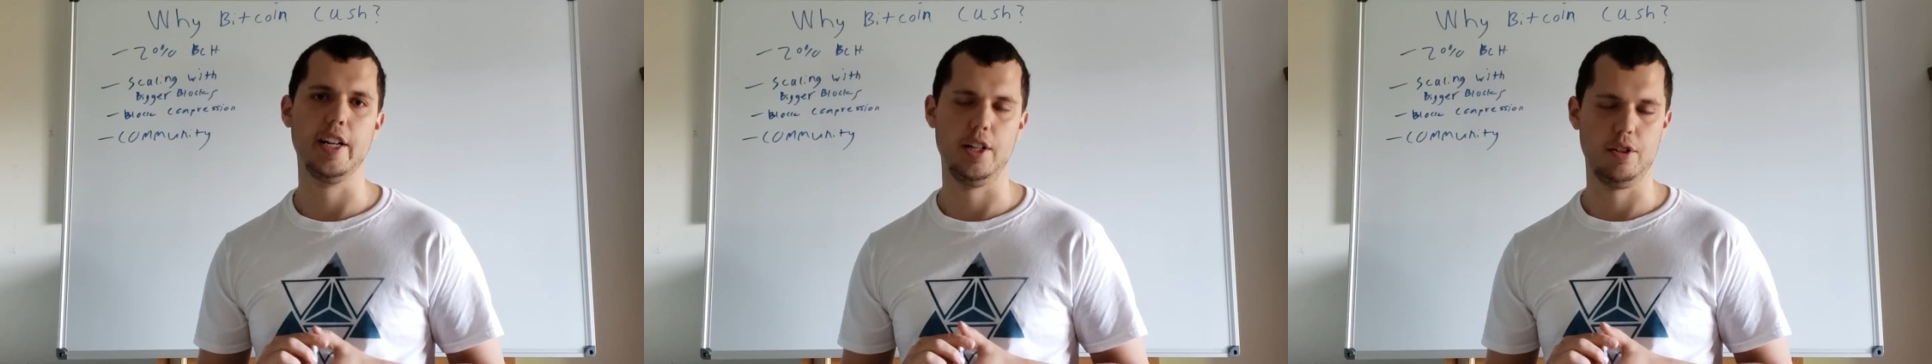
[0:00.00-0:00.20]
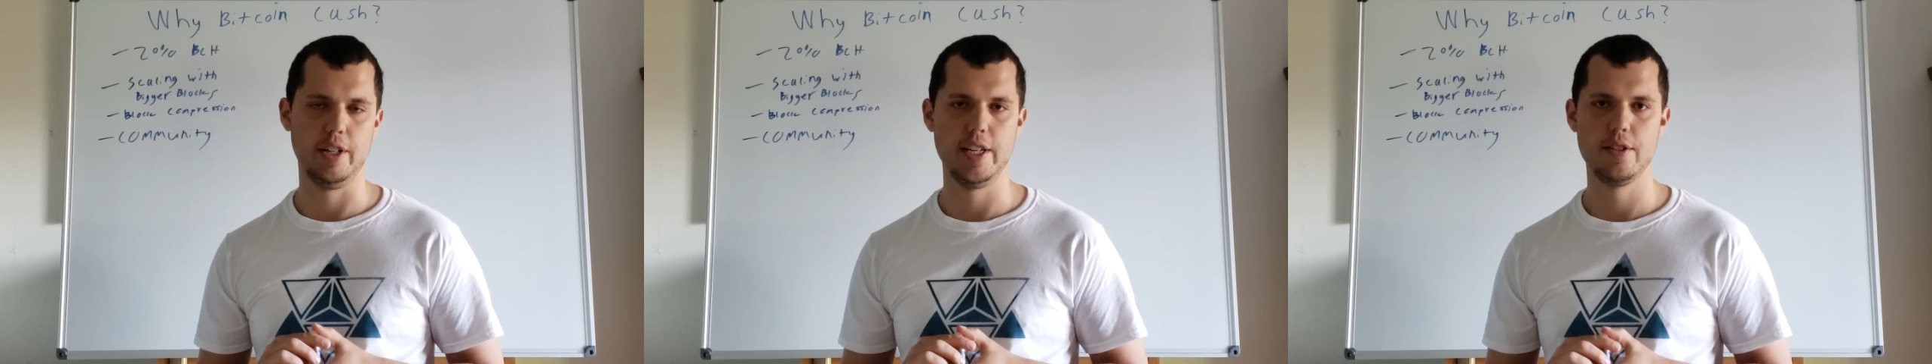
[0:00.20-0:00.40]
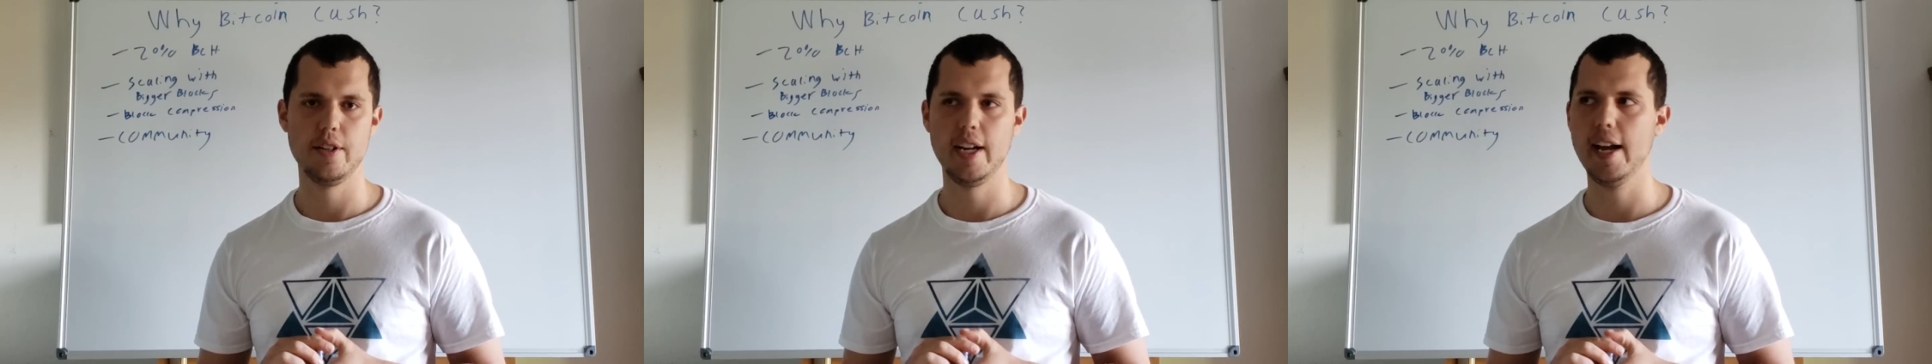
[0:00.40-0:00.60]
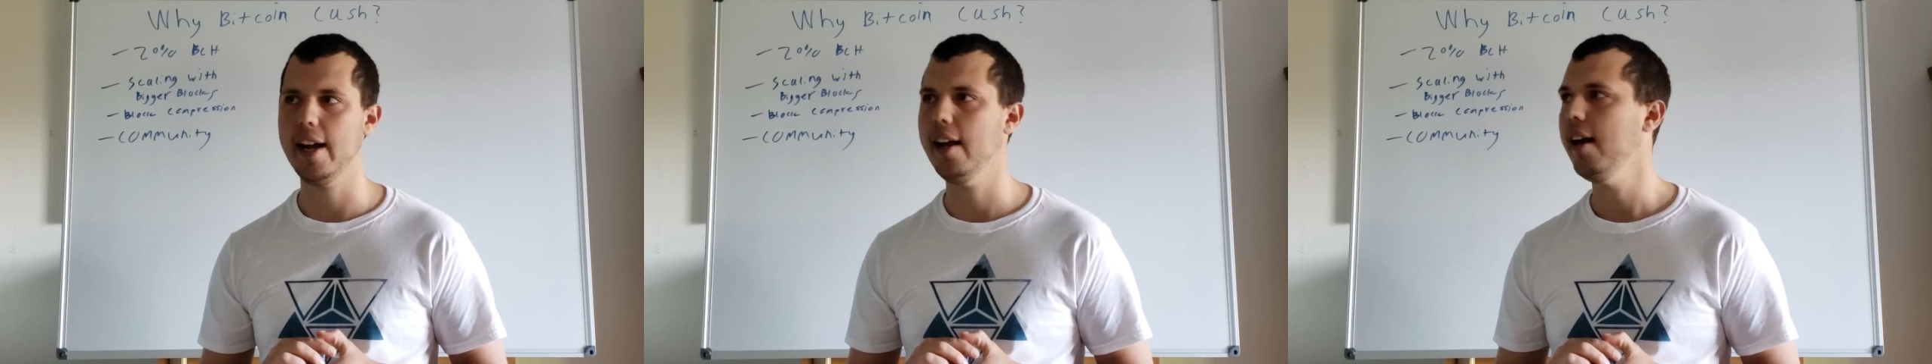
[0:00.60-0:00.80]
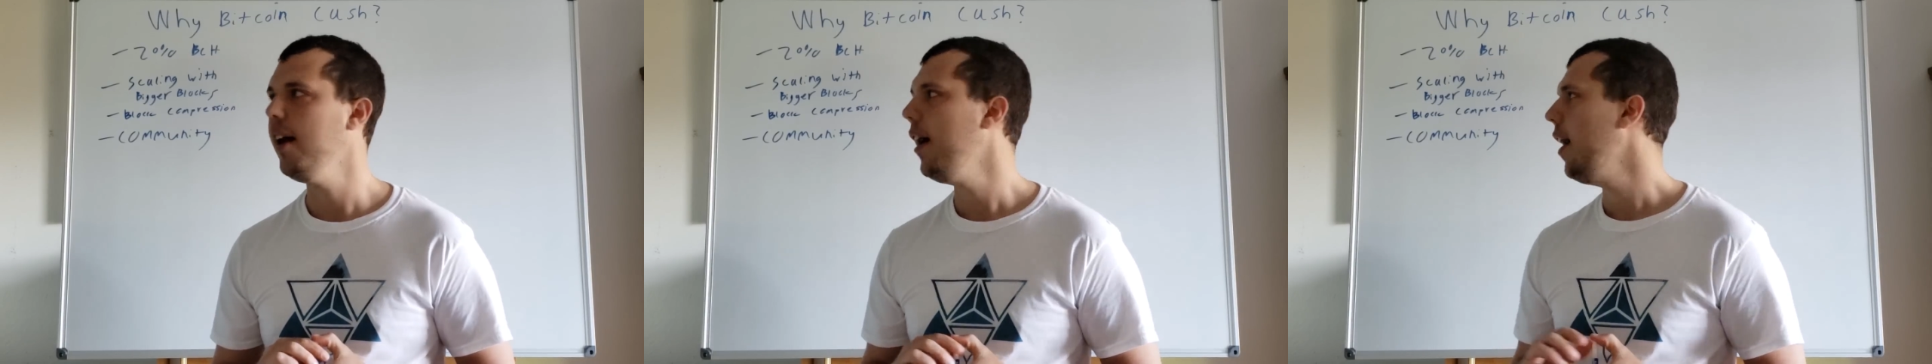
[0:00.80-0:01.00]
increase,
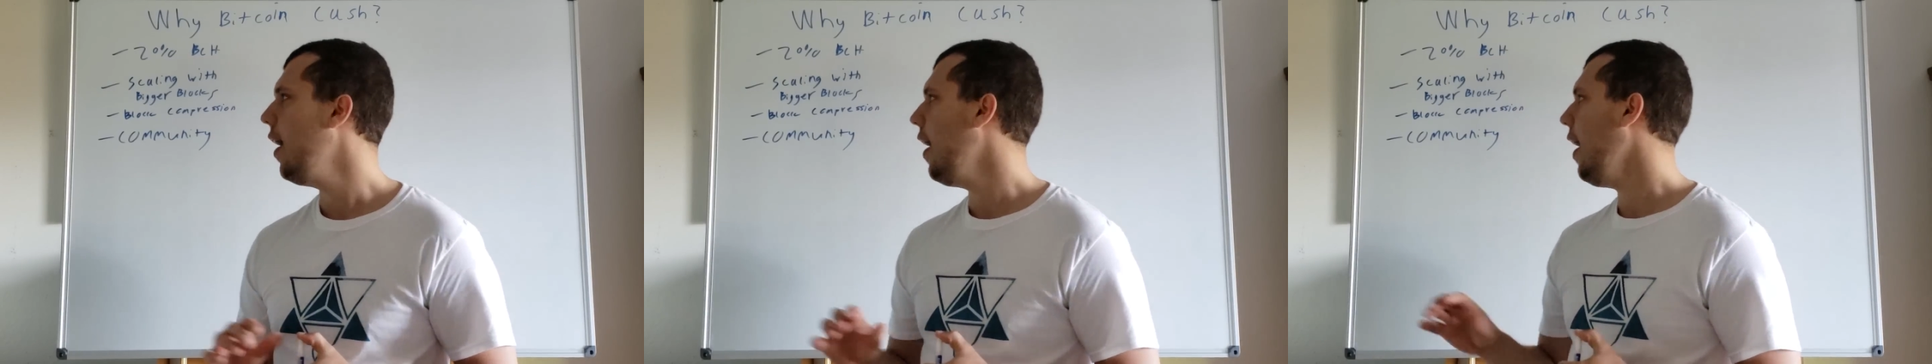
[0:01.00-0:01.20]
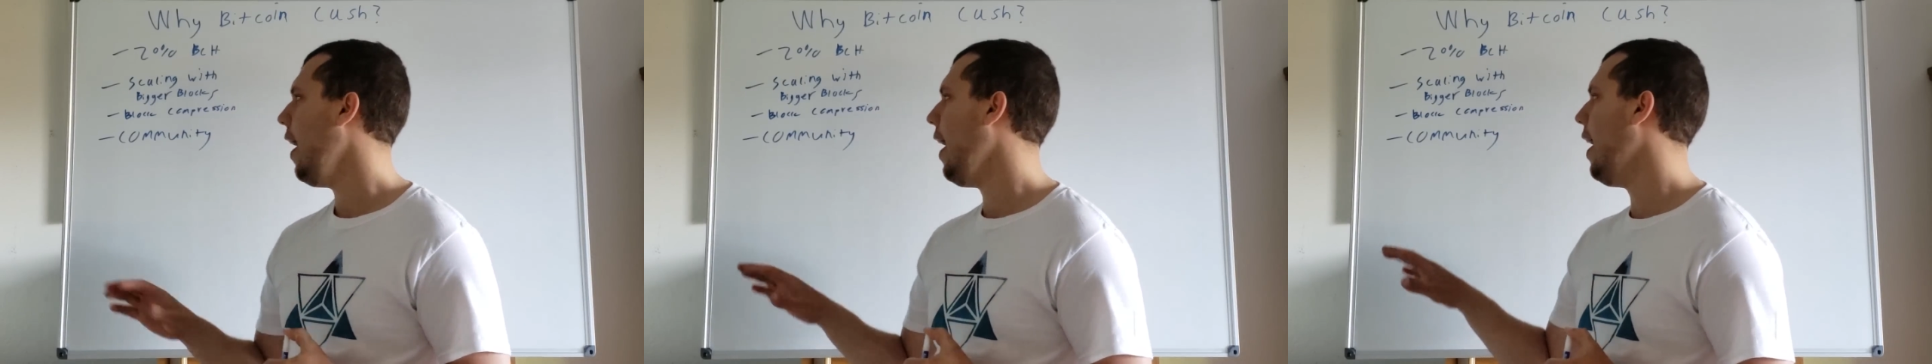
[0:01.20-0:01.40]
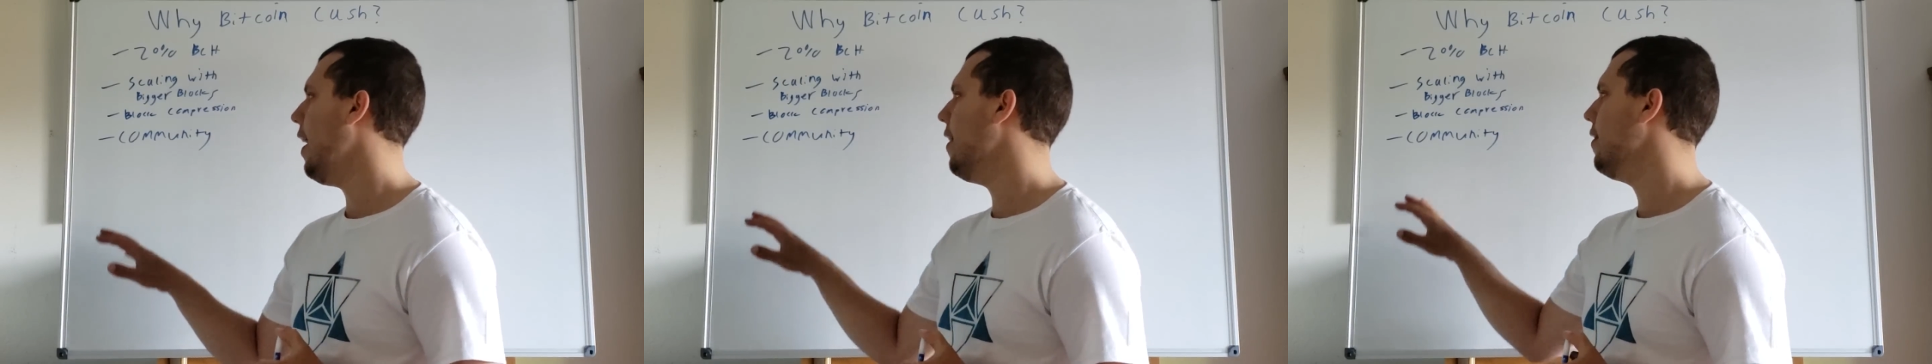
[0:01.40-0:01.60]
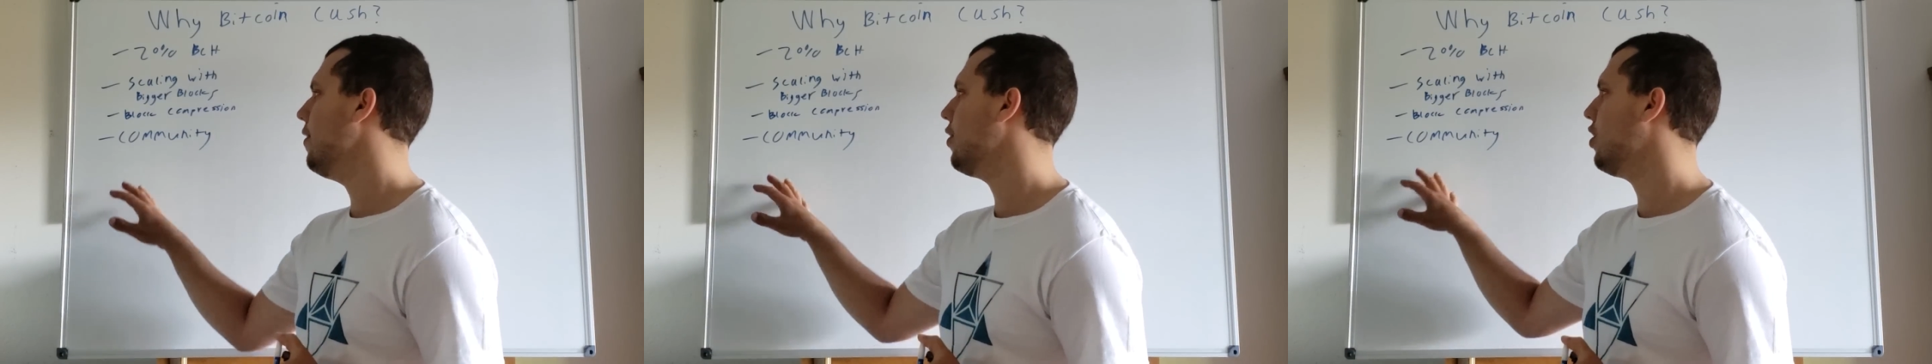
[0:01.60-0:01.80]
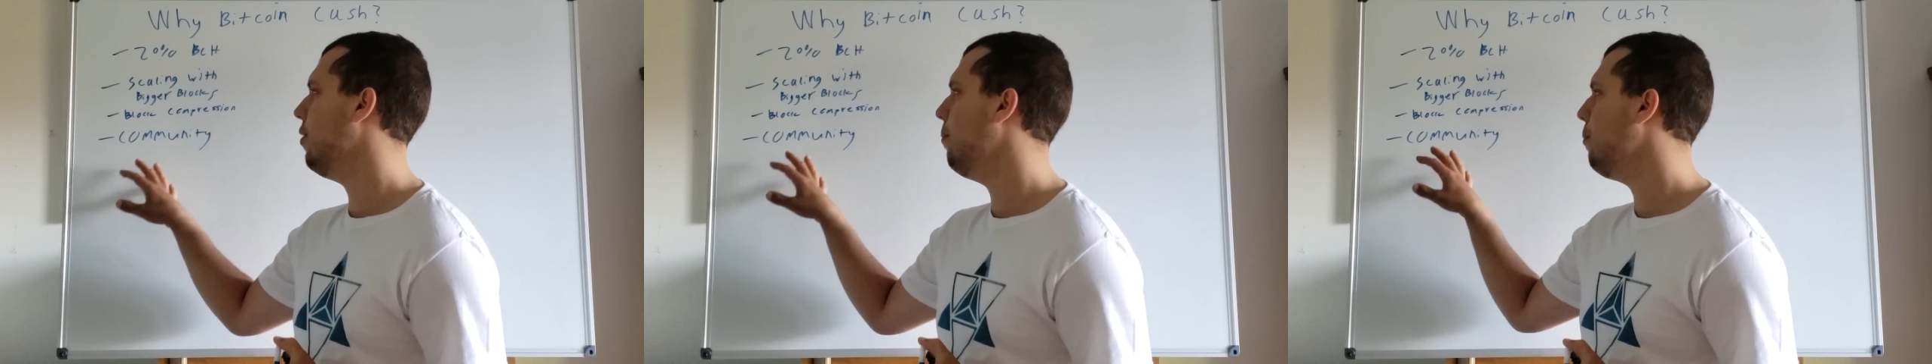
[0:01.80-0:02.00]
okay? And
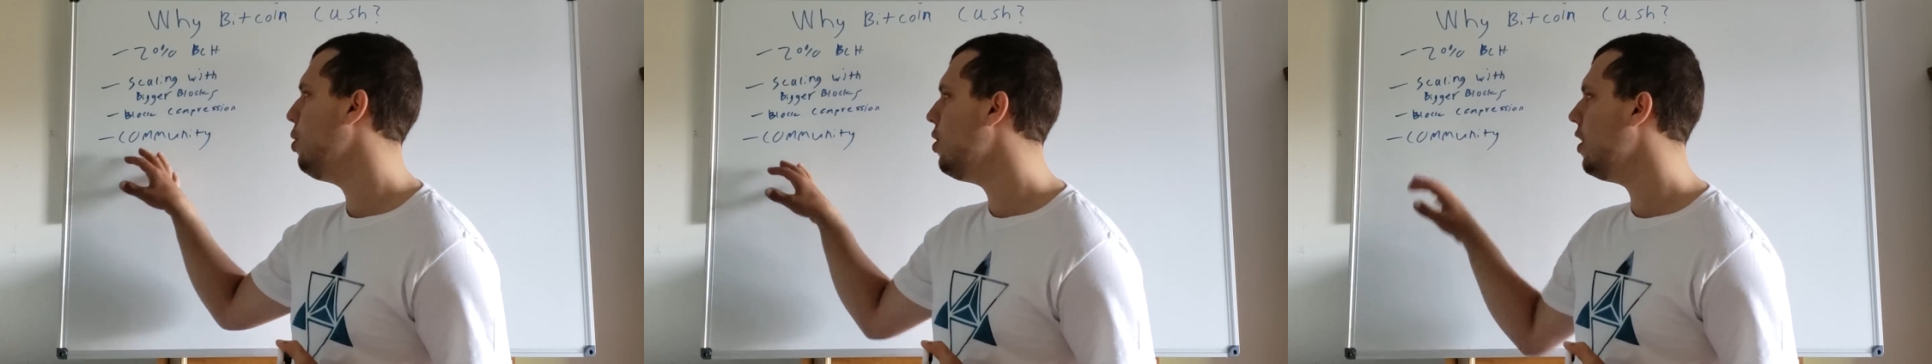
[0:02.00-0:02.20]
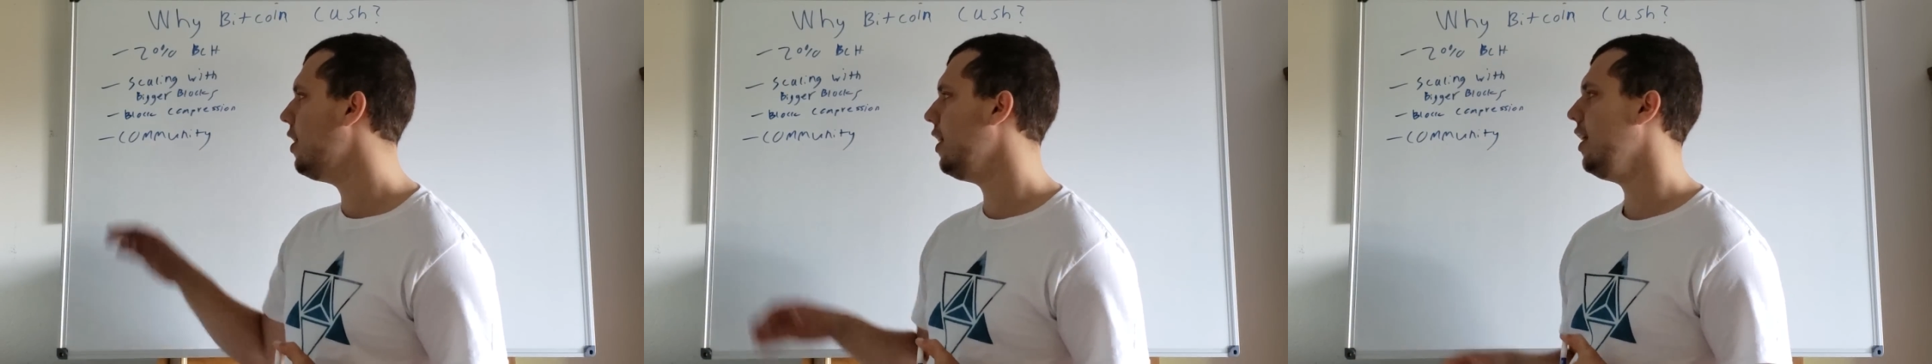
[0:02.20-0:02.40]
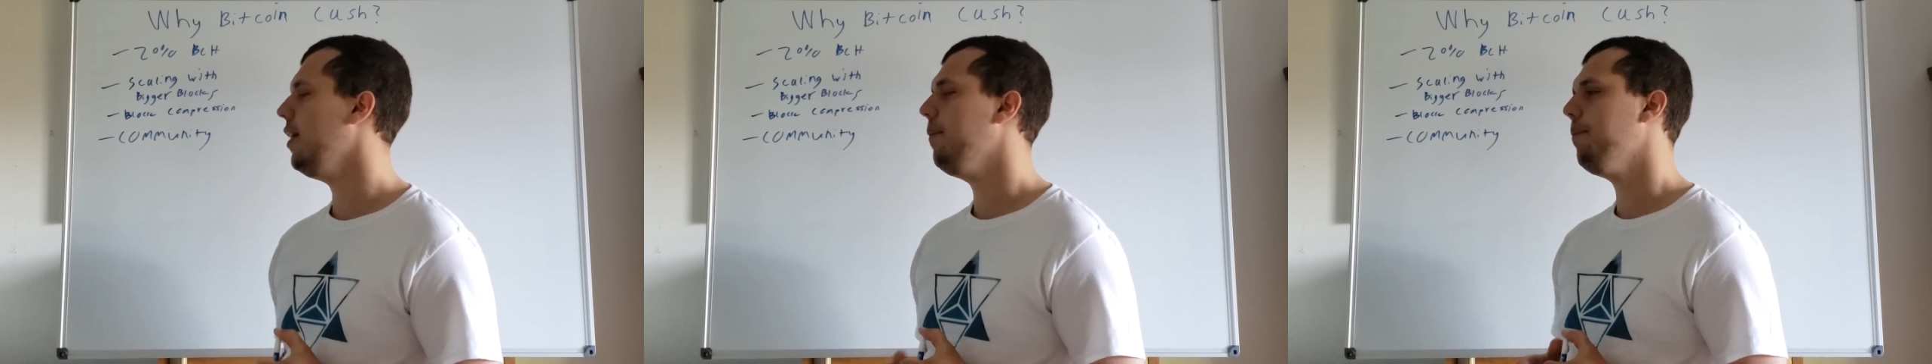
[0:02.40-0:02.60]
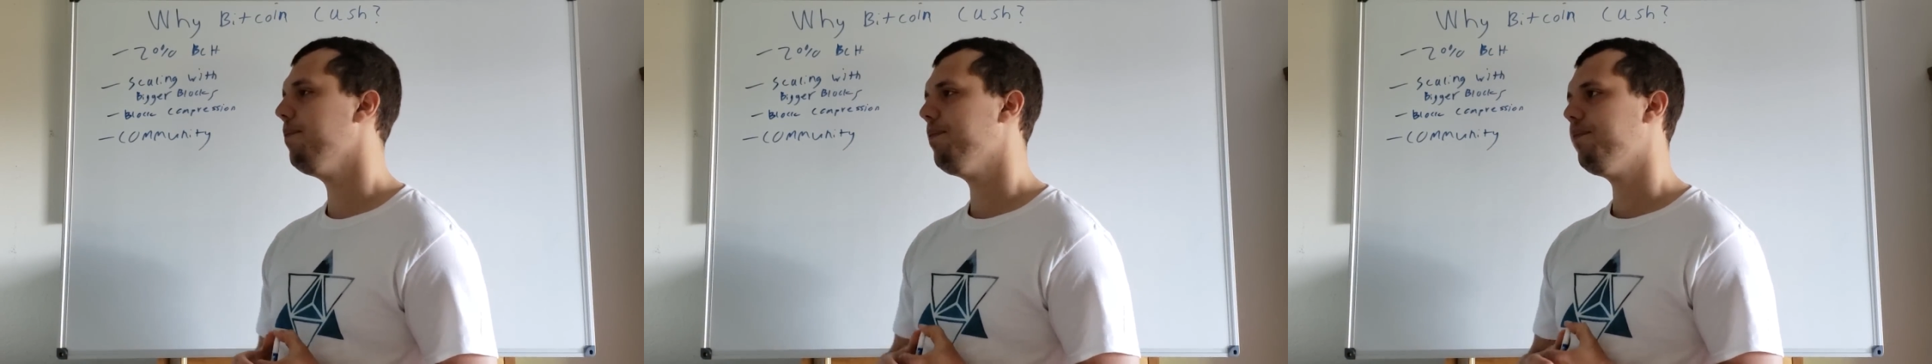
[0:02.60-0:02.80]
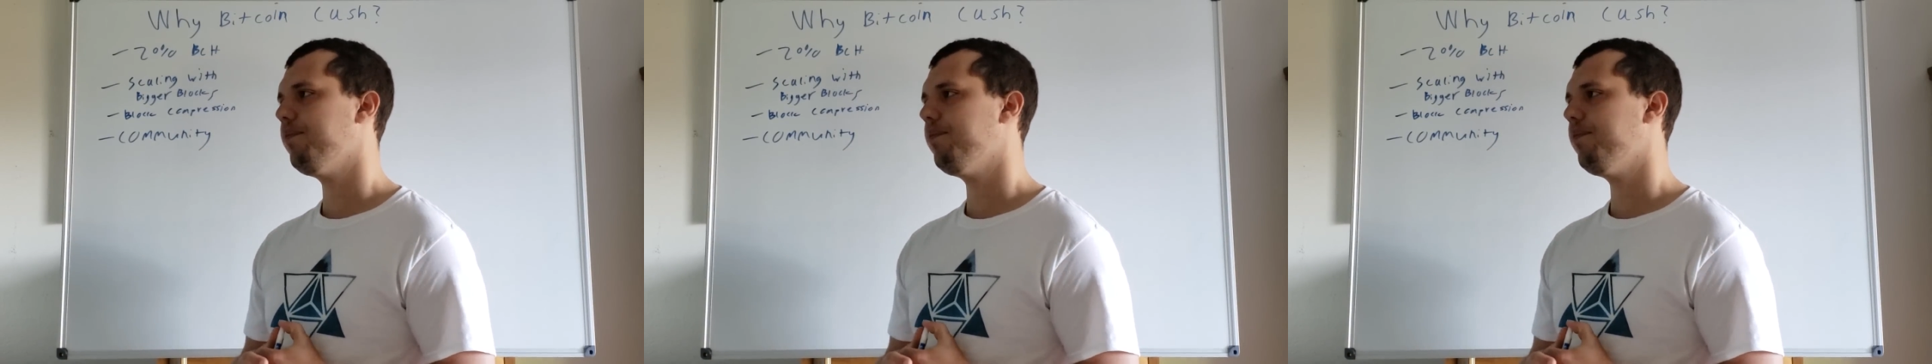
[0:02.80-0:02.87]
the community